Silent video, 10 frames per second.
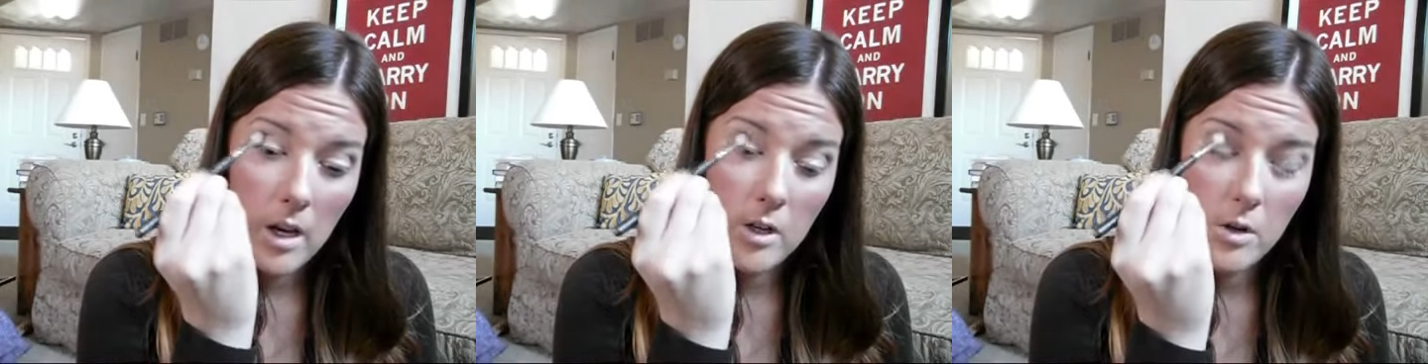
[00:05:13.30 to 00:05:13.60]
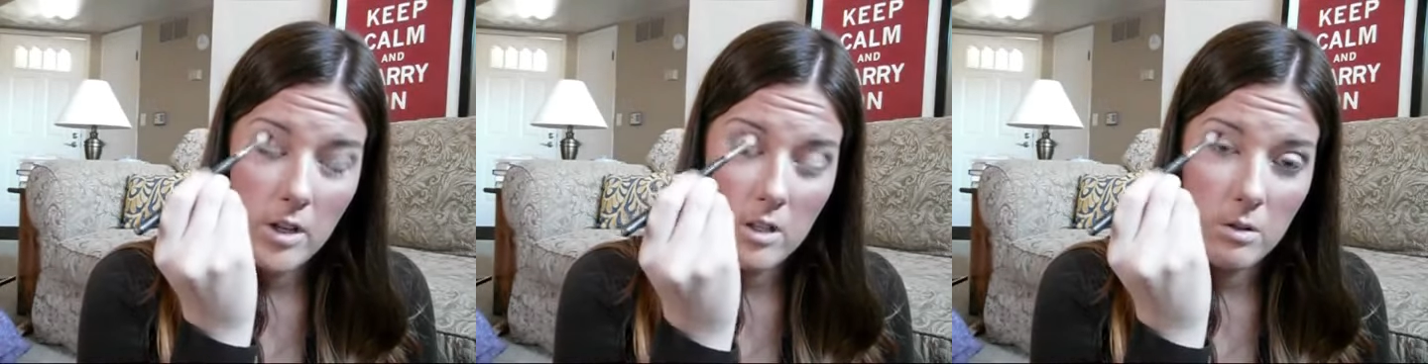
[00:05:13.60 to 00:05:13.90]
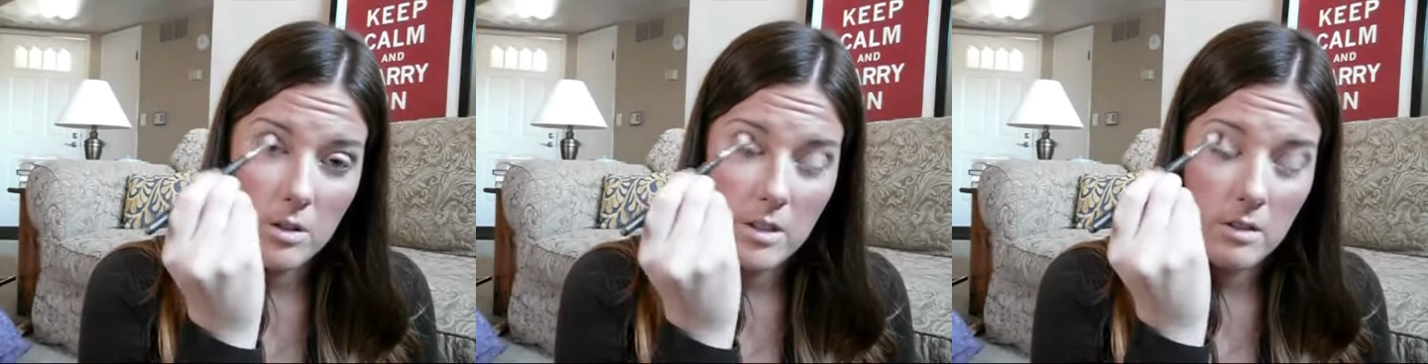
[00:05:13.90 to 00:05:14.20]
And you can
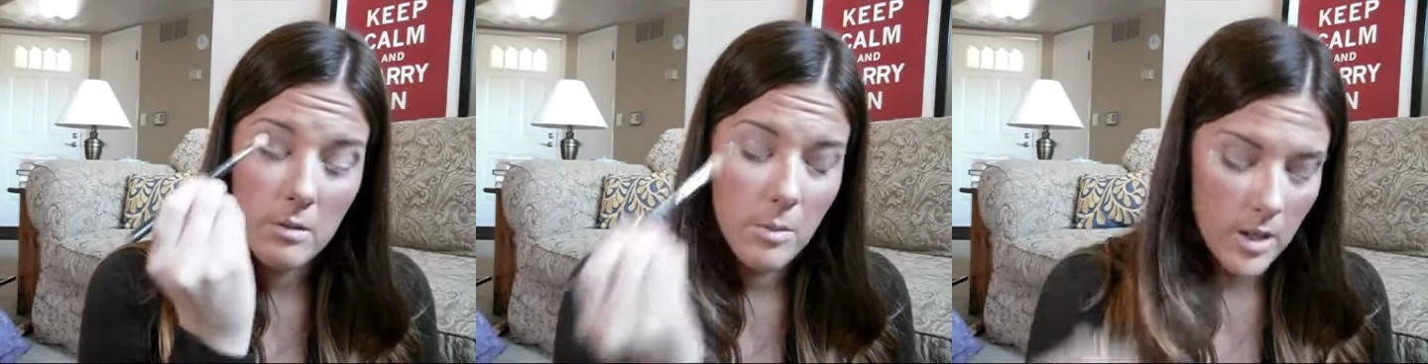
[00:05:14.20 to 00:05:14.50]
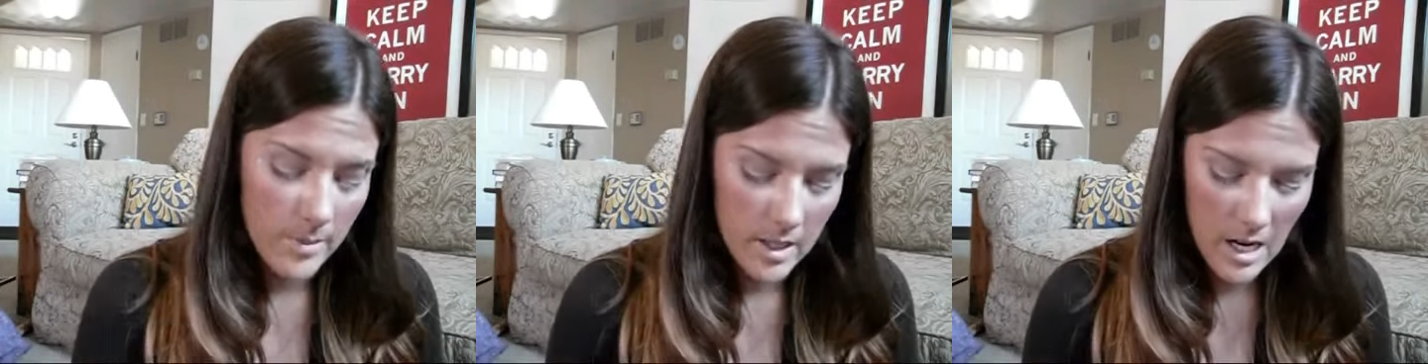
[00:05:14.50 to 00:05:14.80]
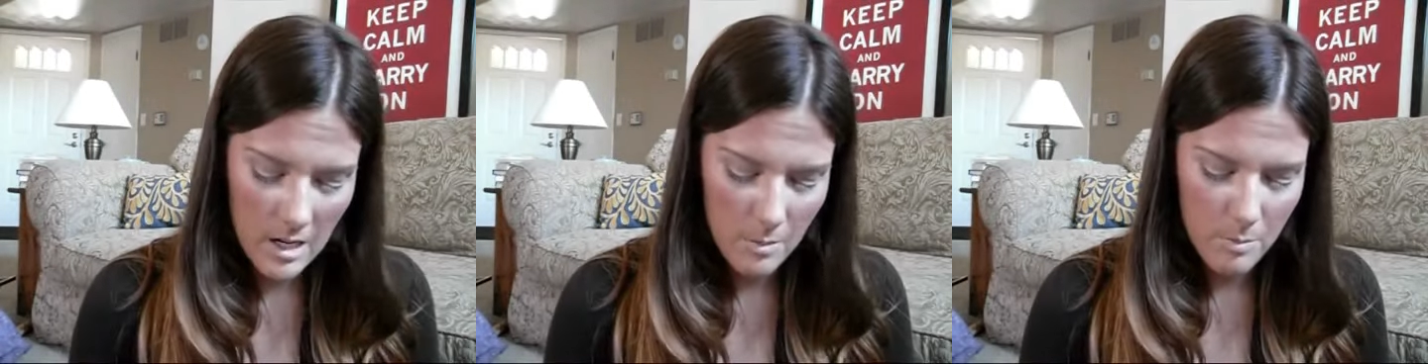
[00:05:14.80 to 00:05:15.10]
use pretty much
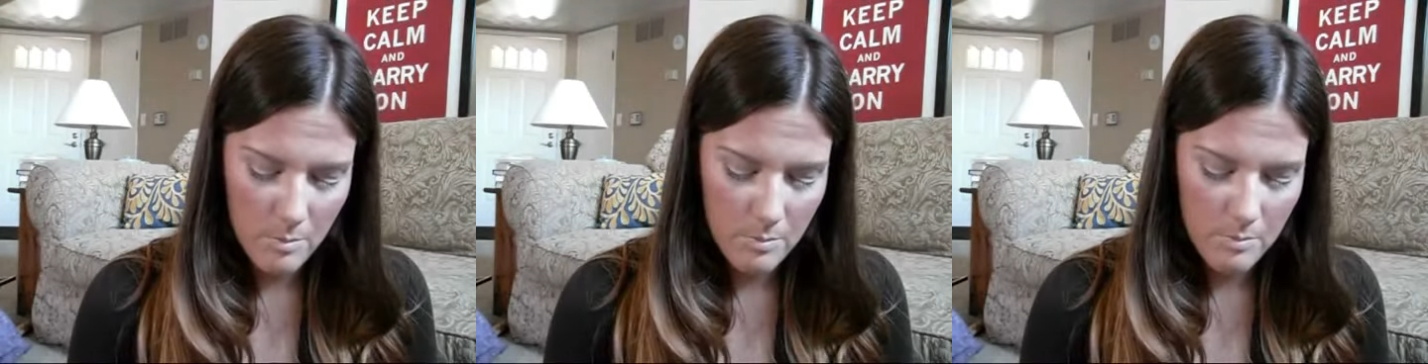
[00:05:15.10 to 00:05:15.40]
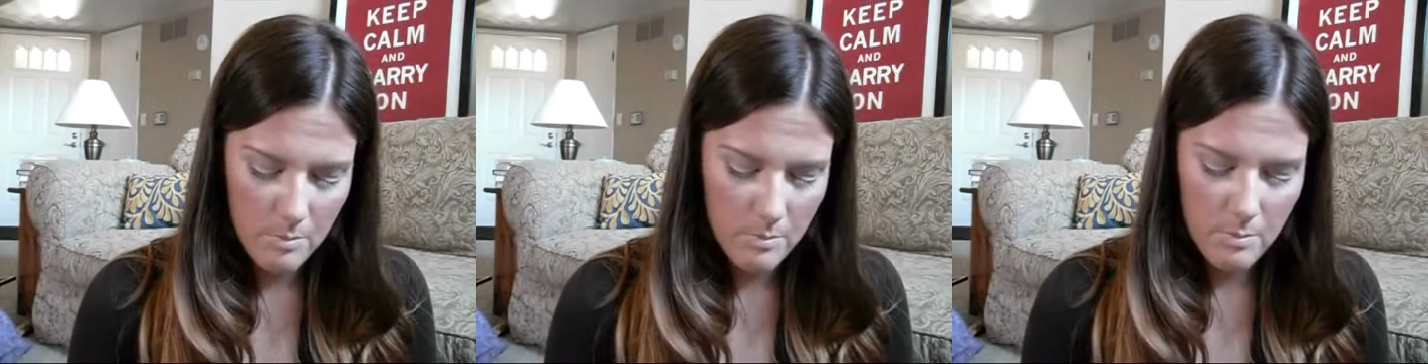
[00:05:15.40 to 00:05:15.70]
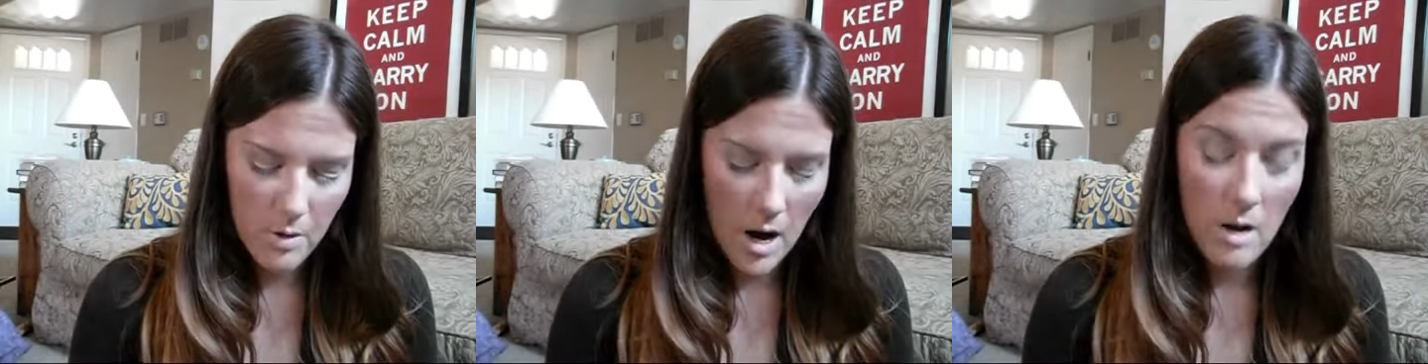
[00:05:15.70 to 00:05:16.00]
any
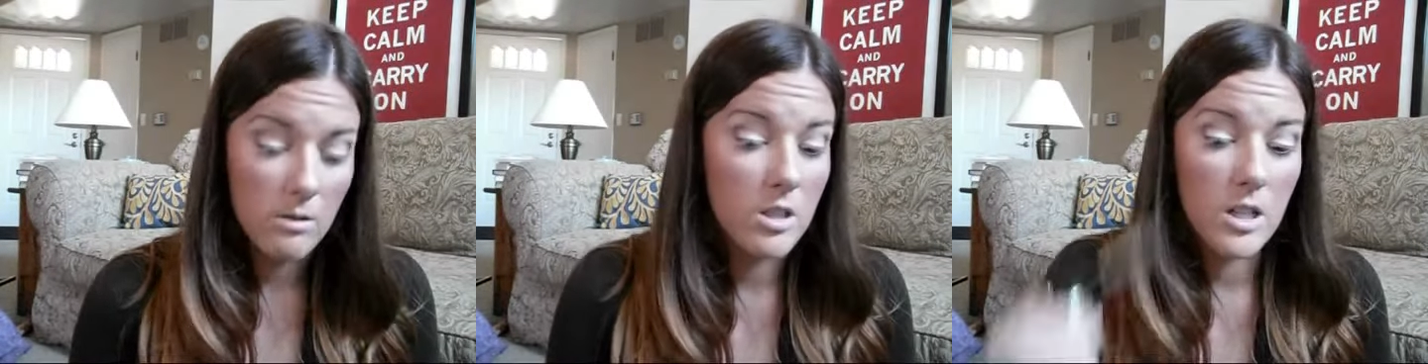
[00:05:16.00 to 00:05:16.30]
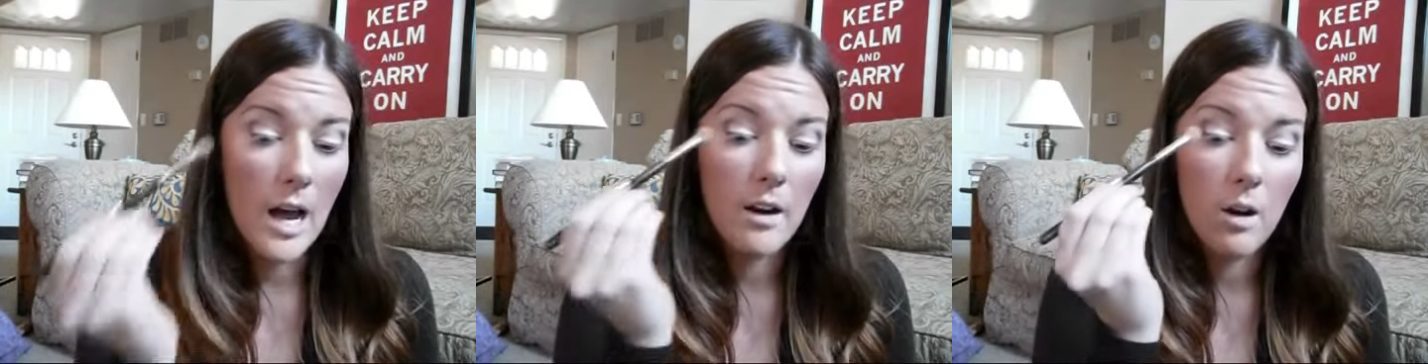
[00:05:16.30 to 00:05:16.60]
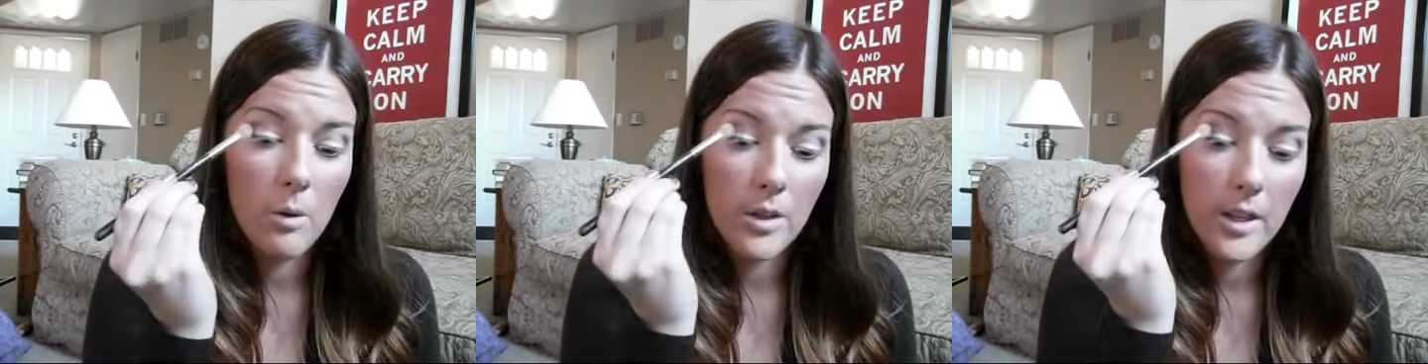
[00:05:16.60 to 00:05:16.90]
brown
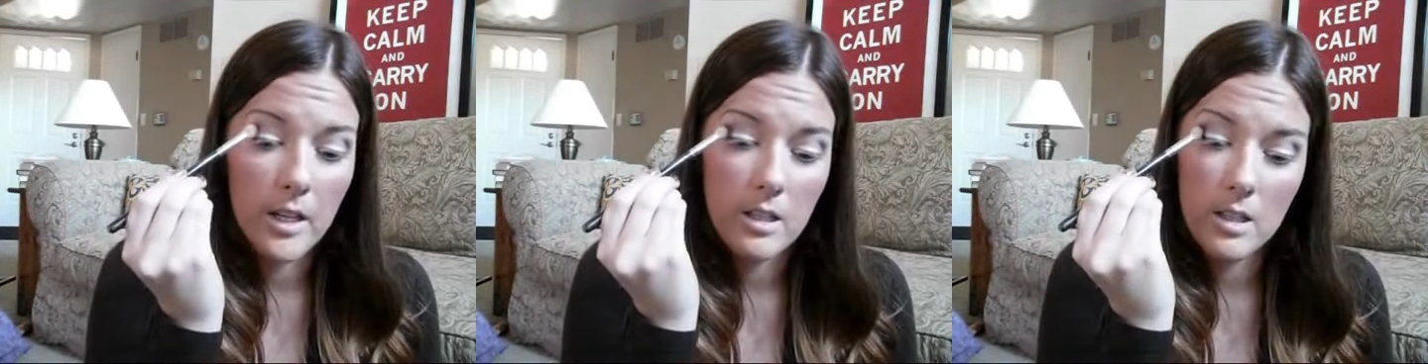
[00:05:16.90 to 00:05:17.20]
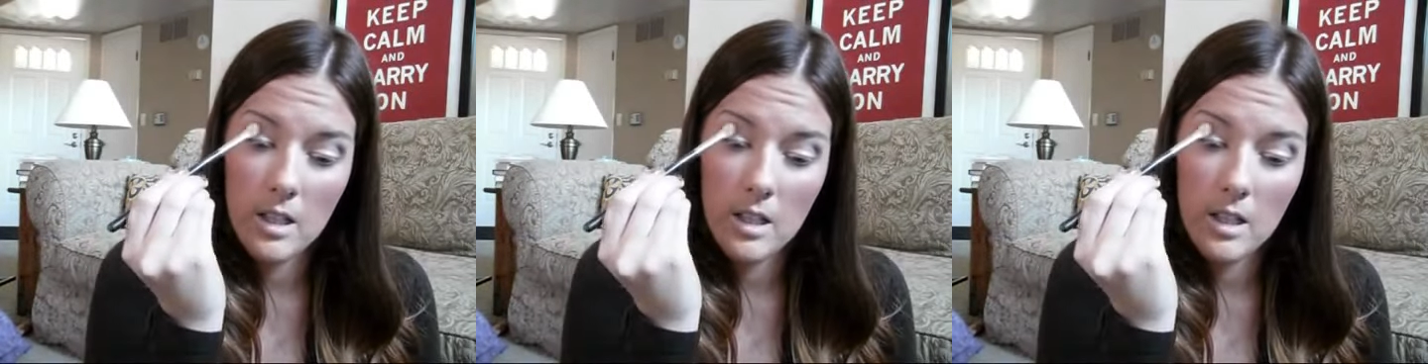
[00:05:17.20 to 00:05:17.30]
shadow with this.